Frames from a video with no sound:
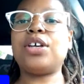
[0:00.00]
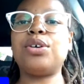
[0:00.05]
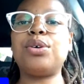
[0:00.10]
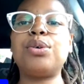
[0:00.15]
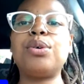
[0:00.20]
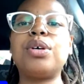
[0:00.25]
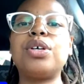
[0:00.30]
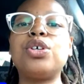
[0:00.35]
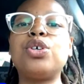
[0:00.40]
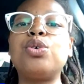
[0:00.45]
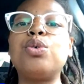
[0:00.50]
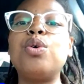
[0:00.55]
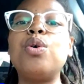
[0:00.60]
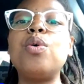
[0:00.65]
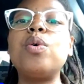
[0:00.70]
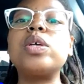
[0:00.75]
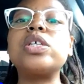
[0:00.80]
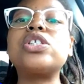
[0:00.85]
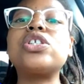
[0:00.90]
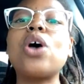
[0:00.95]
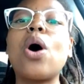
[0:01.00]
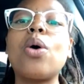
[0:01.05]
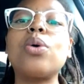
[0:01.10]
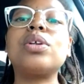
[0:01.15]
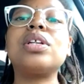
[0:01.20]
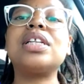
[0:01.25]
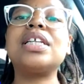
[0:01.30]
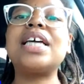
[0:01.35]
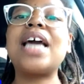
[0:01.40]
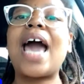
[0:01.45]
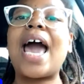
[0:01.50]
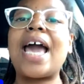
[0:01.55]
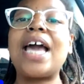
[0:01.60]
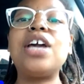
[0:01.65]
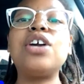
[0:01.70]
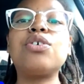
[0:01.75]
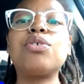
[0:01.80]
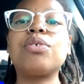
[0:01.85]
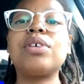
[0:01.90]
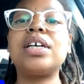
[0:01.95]
And you was totally
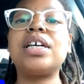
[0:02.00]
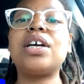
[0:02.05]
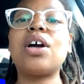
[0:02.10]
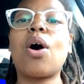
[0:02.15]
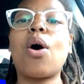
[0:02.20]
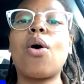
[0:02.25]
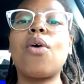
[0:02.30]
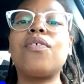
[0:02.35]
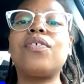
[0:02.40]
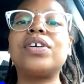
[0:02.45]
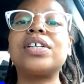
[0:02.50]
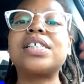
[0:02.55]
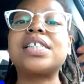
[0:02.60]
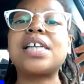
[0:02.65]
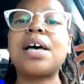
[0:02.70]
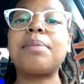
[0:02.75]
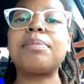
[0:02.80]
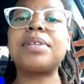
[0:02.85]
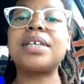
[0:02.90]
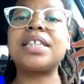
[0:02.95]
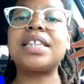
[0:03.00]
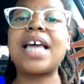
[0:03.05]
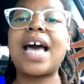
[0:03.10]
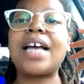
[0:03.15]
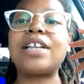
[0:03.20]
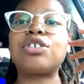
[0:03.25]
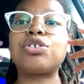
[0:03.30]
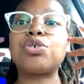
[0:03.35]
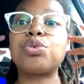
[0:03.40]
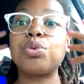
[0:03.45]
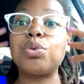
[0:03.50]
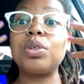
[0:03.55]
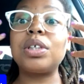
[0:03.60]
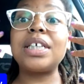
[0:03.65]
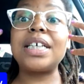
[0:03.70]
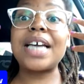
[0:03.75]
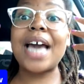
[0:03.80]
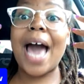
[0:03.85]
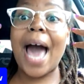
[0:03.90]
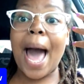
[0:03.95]
angry over something that
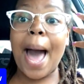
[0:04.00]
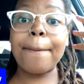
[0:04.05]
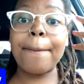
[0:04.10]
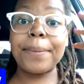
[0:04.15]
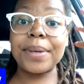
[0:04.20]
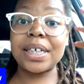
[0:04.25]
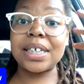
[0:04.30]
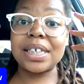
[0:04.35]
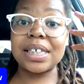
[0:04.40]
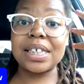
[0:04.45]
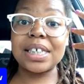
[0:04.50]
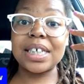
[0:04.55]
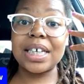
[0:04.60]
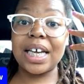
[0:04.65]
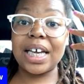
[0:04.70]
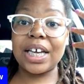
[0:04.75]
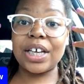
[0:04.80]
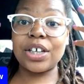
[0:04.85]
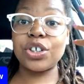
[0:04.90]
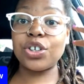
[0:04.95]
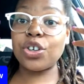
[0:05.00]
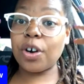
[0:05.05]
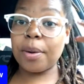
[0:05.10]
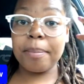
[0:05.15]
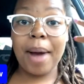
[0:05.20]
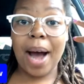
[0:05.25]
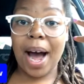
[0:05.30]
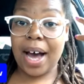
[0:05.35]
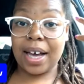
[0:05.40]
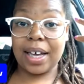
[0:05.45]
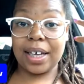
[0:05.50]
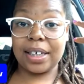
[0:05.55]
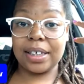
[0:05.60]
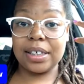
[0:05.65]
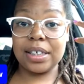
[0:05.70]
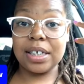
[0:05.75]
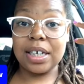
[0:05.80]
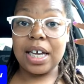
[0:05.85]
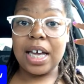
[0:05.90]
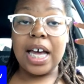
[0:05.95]
truly happened in your
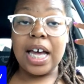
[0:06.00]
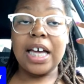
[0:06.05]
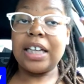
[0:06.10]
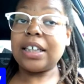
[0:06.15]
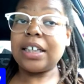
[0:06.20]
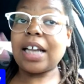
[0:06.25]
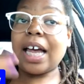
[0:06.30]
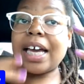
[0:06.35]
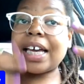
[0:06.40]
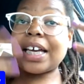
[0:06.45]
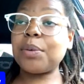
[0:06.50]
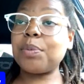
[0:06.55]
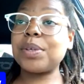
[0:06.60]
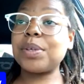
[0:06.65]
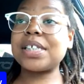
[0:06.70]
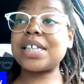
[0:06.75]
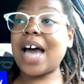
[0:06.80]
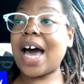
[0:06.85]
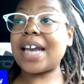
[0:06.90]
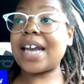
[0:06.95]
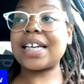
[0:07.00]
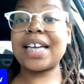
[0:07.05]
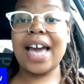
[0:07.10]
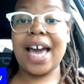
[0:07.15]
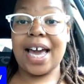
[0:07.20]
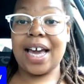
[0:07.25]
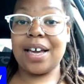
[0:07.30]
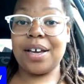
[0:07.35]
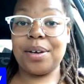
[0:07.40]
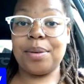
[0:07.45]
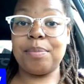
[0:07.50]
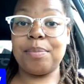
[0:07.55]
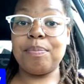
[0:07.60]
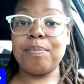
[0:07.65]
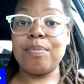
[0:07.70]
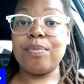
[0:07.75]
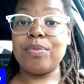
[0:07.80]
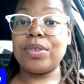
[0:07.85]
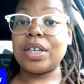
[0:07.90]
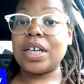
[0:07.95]
mind. Like, it was not a
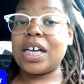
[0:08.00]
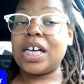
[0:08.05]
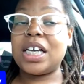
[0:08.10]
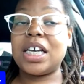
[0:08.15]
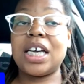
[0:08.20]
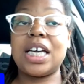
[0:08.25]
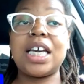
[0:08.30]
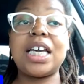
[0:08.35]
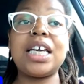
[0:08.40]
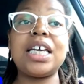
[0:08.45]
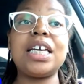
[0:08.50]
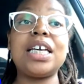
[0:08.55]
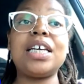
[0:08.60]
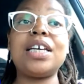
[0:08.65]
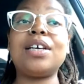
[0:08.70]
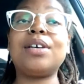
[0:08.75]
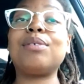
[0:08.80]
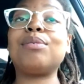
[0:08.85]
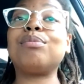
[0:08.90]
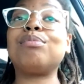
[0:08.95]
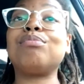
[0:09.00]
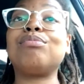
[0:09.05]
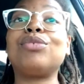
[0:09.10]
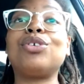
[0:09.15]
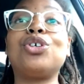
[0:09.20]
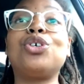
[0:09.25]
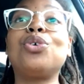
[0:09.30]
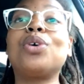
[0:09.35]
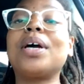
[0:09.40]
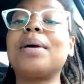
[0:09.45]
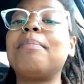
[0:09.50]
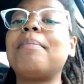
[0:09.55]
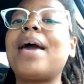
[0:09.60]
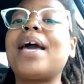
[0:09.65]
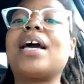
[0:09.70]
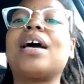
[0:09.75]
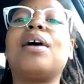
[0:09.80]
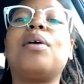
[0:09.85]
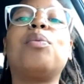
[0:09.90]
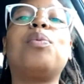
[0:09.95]
game. You
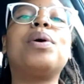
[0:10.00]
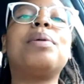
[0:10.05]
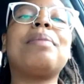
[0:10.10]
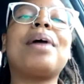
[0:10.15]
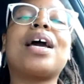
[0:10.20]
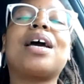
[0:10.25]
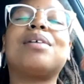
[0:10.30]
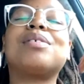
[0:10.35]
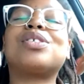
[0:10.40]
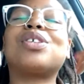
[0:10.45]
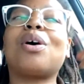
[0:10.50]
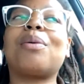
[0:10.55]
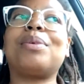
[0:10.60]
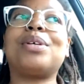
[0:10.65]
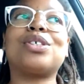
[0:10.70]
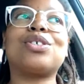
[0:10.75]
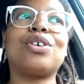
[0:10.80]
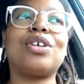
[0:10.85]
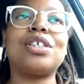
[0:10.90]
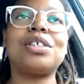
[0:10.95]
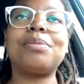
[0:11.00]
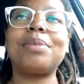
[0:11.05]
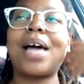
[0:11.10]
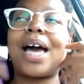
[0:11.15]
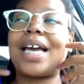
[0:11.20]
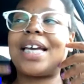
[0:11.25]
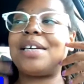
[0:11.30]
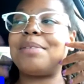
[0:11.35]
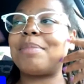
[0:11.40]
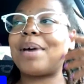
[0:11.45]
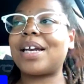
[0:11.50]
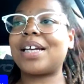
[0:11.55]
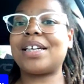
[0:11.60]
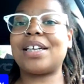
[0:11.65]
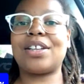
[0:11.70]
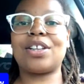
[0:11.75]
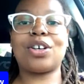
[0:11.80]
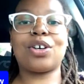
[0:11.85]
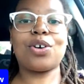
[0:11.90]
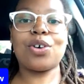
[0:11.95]
can make up so many stories. You be like, he
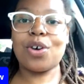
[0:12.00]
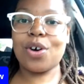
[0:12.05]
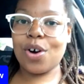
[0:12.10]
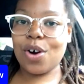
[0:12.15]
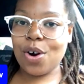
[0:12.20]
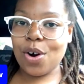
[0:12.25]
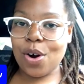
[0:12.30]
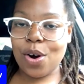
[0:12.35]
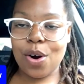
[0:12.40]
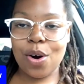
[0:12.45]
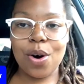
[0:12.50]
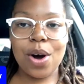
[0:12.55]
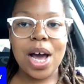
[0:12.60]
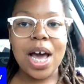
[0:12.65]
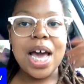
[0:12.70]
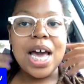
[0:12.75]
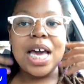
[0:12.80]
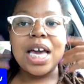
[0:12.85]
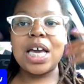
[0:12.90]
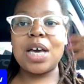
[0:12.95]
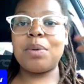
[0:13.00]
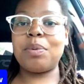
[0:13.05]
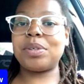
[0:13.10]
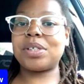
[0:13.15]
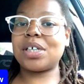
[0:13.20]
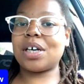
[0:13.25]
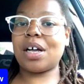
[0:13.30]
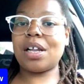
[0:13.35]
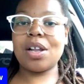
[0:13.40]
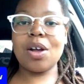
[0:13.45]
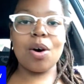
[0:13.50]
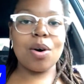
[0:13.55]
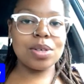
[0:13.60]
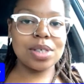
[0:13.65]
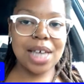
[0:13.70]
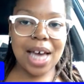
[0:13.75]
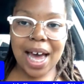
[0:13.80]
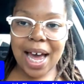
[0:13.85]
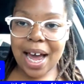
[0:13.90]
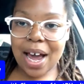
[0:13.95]
met another girl. It was the
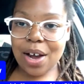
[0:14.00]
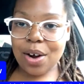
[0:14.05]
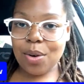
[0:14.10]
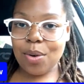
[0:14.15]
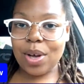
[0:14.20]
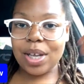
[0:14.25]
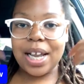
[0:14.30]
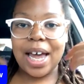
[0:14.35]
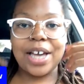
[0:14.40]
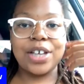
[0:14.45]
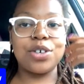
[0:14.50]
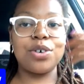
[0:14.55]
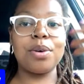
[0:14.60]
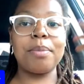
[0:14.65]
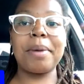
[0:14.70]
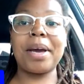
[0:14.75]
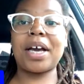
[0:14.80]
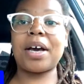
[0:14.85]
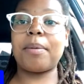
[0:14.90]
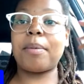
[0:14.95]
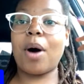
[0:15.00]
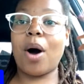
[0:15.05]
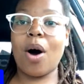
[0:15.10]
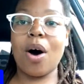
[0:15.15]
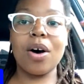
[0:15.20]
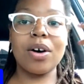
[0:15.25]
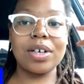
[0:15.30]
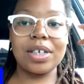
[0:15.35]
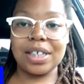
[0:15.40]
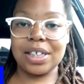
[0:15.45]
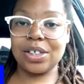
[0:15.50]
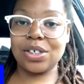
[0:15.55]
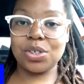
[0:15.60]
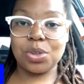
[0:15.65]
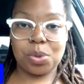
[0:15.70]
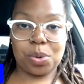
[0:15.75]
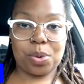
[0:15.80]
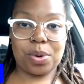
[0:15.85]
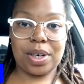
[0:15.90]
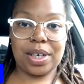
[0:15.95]
clothes I had on. Like, you'll make up all
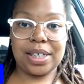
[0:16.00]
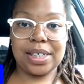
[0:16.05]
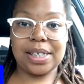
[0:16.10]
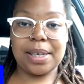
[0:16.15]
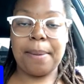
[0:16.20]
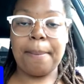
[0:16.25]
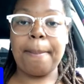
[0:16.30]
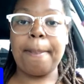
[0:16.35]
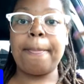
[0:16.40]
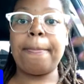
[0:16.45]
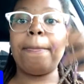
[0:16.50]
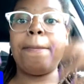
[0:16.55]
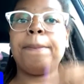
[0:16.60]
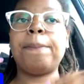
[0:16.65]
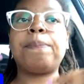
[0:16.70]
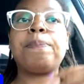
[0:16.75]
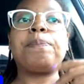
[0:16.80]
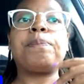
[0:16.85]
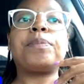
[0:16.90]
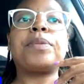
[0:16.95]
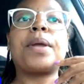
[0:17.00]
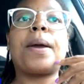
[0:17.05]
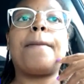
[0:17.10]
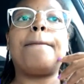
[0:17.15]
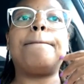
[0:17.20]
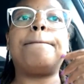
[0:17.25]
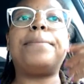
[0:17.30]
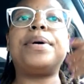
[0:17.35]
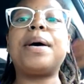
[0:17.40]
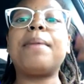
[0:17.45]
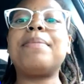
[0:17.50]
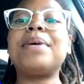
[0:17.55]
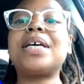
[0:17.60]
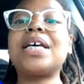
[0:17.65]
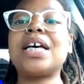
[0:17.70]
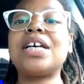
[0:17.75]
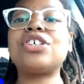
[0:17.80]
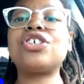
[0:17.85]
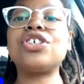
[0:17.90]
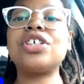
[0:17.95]
these stories. But
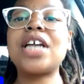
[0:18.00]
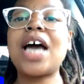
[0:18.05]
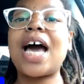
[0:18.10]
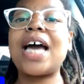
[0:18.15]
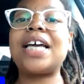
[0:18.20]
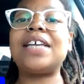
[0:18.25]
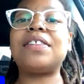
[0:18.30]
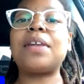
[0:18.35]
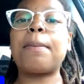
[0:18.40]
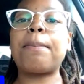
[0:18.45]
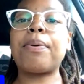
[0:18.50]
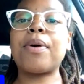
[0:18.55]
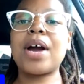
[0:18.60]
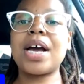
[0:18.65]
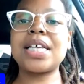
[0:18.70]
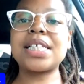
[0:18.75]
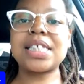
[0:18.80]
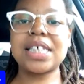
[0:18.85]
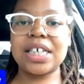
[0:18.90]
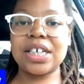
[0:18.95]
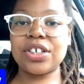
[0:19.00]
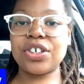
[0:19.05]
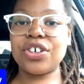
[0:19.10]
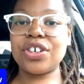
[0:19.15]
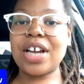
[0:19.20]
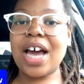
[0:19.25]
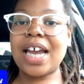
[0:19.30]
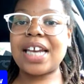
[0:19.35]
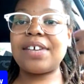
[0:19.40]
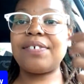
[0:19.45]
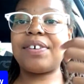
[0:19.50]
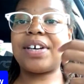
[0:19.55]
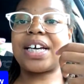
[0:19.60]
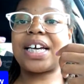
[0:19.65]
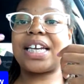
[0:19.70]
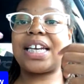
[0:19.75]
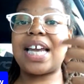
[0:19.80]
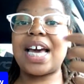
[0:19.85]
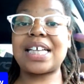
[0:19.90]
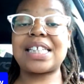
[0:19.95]
because you're not in the present, you're not
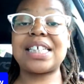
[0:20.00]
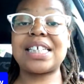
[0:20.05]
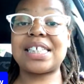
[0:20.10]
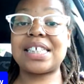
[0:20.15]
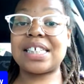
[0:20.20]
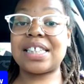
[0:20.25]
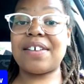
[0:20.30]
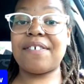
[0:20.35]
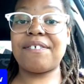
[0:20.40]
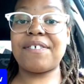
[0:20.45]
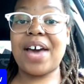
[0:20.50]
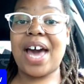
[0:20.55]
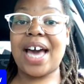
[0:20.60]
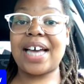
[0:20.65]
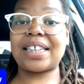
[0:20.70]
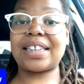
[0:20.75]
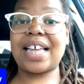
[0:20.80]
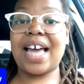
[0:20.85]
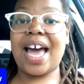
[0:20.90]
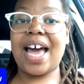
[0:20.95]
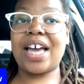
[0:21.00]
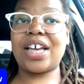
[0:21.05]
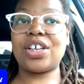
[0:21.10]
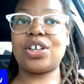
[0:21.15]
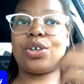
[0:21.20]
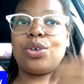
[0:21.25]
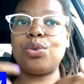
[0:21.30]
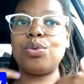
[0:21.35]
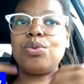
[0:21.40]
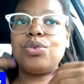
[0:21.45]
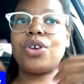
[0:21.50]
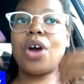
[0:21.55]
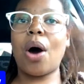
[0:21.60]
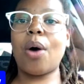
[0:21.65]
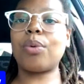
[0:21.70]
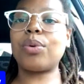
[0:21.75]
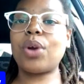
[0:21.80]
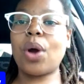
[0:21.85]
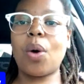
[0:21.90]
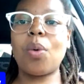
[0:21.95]
even connected to the fact that you
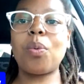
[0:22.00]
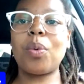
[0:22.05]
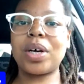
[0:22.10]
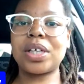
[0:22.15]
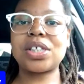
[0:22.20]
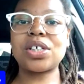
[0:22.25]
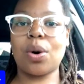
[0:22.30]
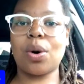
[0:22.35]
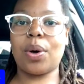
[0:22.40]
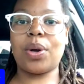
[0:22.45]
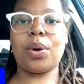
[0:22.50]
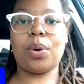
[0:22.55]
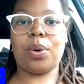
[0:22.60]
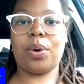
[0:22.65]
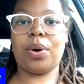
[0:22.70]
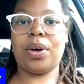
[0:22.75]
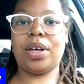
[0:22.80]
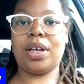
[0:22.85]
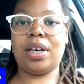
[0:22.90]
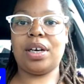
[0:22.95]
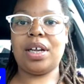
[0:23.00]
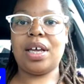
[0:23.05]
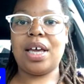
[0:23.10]
don't know what's going on.